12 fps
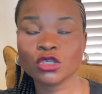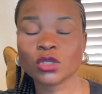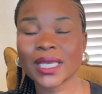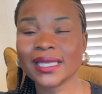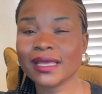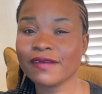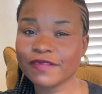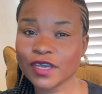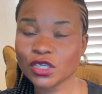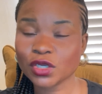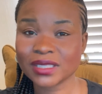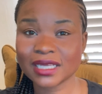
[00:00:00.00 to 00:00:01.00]
So in
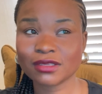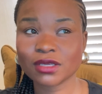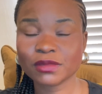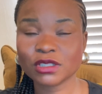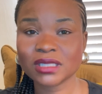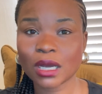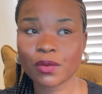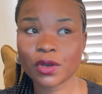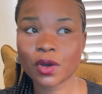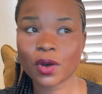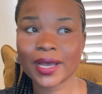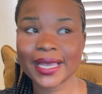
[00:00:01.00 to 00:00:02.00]
aviation, there's something that we
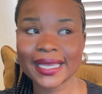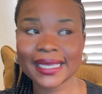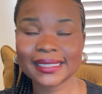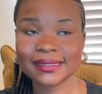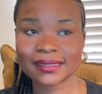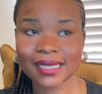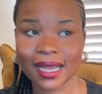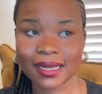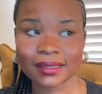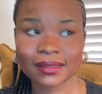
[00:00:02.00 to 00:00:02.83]
call inter